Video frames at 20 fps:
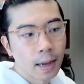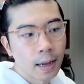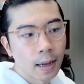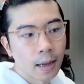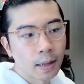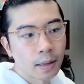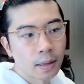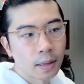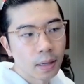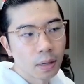
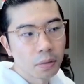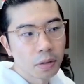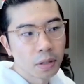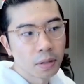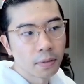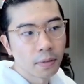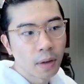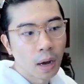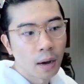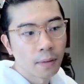and it
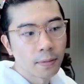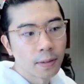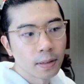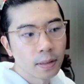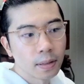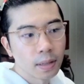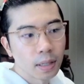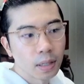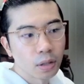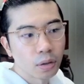was
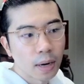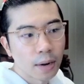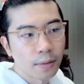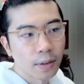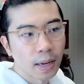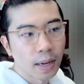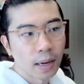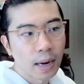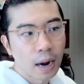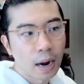obviously
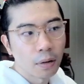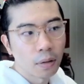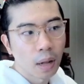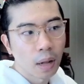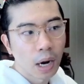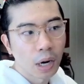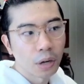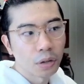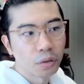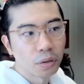driving an
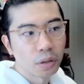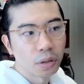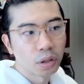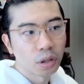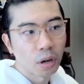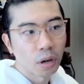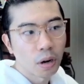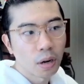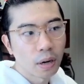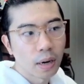outlier to the
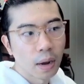chart.